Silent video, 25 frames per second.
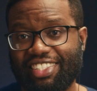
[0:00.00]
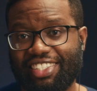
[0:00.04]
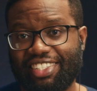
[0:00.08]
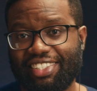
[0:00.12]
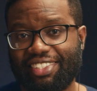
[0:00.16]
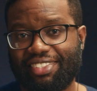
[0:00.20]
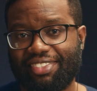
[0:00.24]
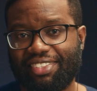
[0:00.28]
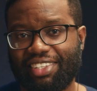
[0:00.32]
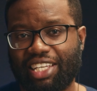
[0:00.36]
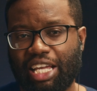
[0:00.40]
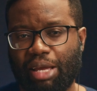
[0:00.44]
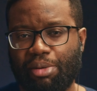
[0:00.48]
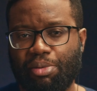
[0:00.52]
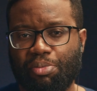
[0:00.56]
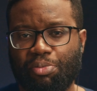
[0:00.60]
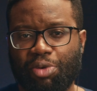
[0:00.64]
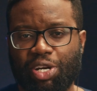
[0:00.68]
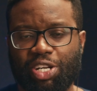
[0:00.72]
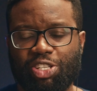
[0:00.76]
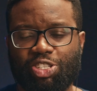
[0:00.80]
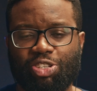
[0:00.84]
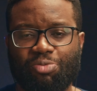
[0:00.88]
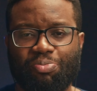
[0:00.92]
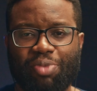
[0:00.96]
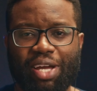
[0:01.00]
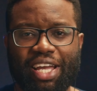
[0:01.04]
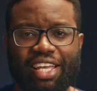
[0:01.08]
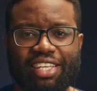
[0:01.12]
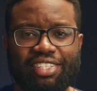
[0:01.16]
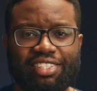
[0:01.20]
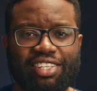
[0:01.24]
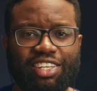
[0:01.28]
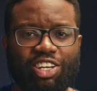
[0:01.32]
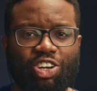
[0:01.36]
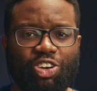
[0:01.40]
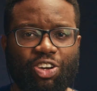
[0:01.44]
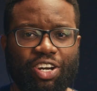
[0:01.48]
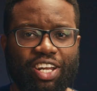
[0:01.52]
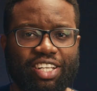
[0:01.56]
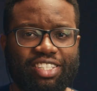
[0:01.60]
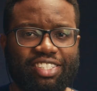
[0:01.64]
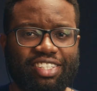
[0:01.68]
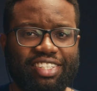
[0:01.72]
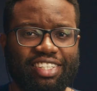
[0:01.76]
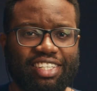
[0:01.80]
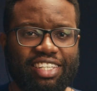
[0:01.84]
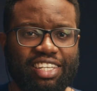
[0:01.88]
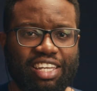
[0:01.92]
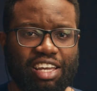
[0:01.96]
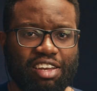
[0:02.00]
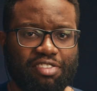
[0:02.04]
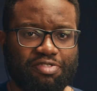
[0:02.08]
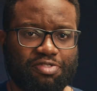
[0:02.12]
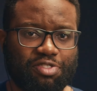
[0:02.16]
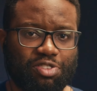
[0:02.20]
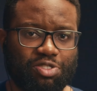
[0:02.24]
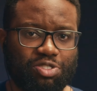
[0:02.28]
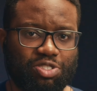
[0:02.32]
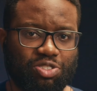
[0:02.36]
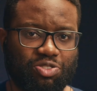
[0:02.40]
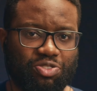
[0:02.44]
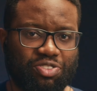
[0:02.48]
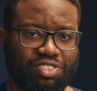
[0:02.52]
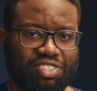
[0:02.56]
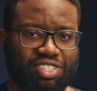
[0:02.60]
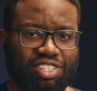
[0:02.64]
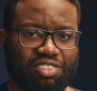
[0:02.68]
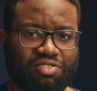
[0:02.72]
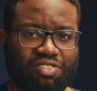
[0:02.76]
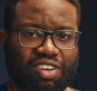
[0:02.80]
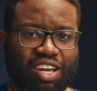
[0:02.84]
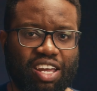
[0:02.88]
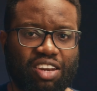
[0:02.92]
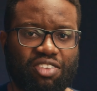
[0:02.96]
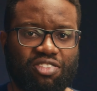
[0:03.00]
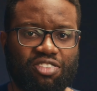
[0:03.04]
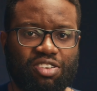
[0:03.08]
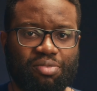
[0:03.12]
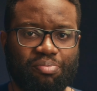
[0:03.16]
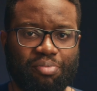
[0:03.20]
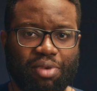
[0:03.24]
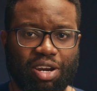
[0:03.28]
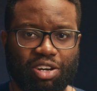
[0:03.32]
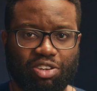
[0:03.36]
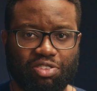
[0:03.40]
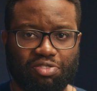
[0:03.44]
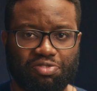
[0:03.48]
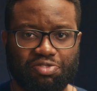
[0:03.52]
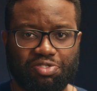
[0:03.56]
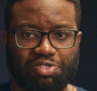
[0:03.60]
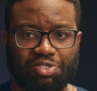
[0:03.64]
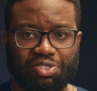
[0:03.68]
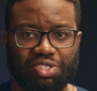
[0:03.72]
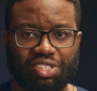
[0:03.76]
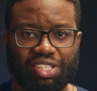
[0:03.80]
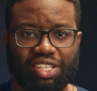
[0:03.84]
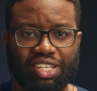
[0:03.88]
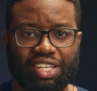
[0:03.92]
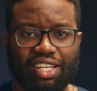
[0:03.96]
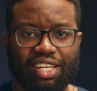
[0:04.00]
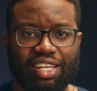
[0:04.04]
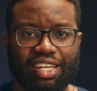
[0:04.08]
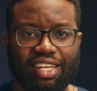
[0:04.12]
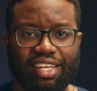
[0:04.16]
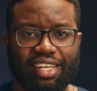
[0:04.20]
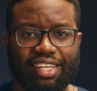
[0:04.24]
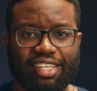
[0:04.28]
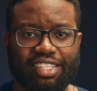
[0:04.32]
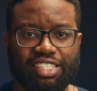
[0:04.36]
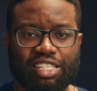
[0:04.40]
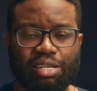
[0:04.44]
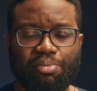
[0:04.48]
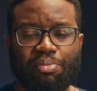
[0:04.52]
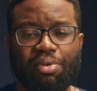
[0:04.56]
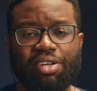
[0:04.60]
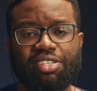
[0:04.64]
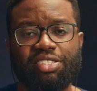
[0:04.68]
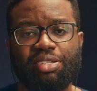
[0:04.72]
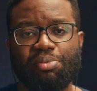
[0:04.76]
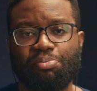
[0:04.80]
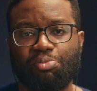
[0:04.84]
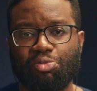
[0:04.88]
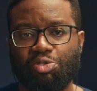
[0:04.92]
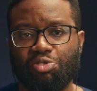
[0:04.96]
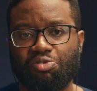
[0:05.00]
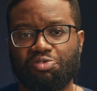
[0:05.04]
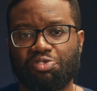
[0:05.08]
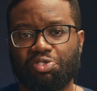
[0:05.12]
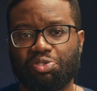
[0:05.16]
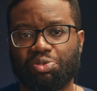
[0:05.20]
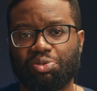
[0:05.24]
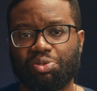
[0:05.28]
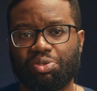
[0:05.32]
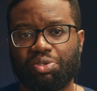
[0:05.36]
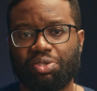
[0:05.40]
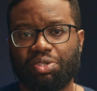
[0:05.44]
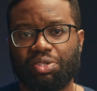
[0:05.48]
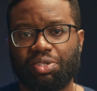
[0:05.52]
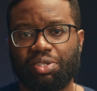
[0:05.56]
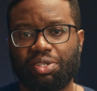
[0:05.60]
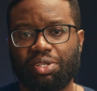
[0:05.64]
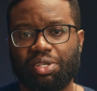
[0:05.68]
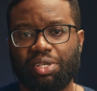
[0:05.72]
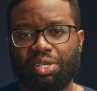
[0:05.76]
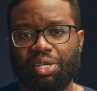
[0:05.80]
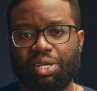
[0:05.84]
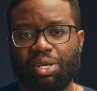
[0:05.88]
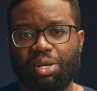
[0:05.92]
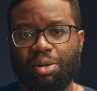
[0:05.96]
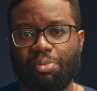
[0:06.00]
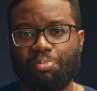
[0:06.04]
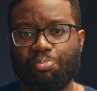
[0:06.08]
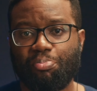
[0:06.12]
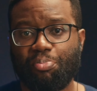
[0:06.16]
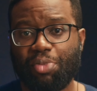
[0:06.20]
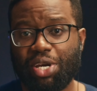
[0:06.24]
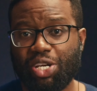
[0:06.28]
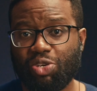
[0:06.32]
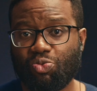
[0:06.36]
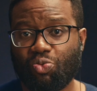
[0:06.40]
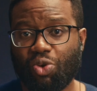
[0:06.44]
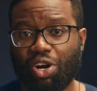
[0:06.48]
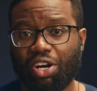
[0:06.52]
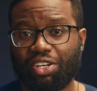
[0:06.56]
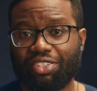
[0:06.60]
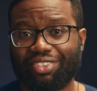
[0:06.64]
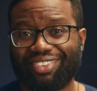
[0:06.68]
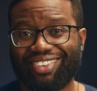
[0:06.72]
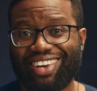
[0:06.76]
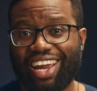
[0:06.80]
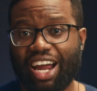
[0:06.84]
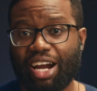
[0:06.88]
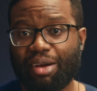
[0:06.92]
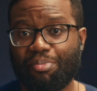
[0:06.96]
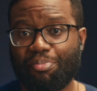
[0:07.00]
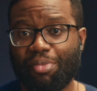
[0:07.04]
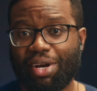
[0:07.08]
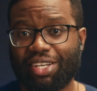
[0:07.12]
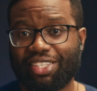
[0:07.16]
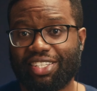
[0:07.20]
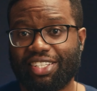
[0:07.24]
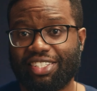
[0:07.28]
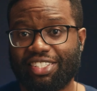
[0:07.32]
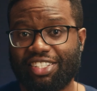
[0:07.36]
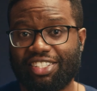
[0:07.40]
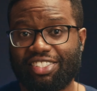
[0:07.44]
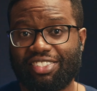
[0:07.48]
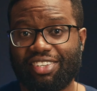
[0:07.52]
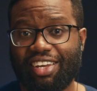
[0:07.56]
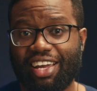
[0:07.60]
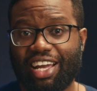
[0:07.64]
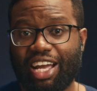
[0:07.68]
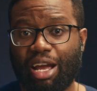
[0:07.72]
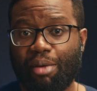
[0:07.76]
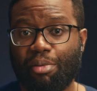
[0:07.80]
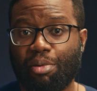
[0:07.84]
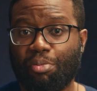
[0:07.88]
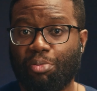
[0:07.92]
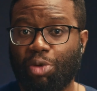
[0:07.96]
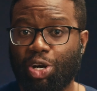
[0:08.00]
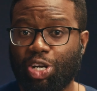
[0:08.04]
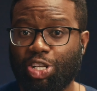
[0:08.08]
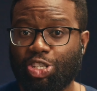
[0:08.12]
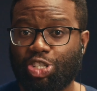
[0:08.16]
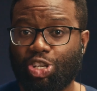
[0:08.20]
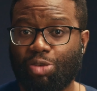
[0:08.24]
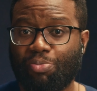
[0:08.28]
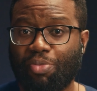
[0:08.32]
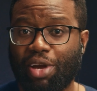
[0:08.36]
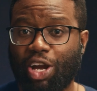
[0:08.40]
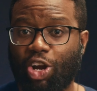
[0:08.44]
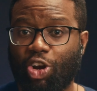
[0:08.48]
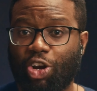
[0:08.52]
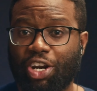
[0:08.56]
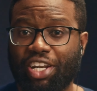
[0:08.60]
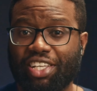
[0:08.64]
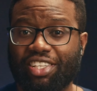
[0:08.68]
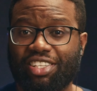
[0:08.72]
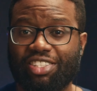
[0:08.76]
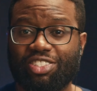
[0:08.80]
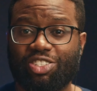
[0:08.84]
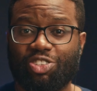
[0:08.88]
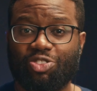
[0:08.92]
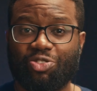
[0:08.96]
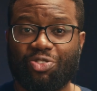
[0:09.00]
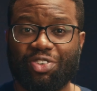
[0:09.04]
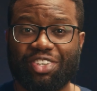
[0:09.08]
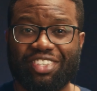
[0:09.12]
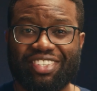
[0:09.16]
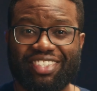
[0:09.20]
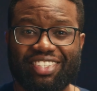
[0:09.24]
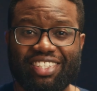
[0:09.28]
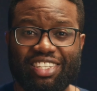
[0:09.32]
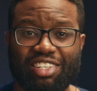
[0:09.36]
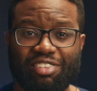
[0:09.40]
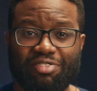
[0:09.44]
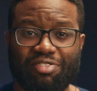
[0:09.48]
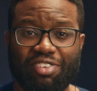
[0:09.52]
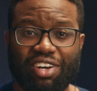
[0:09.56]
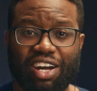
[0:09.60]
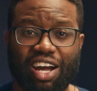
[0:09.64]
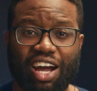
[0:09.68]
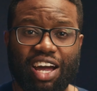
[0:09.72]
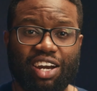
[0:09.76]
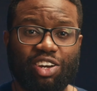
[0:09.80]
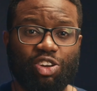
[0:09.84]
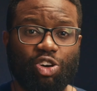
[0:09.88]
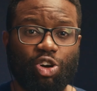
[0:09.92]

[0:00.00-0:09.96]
G3 can be monitored by easily connecting earphones to the receiver end of the microphone, same as the Movo. Meanwhile, the Lark Max and DJI can be monitored by connecting to the receiver and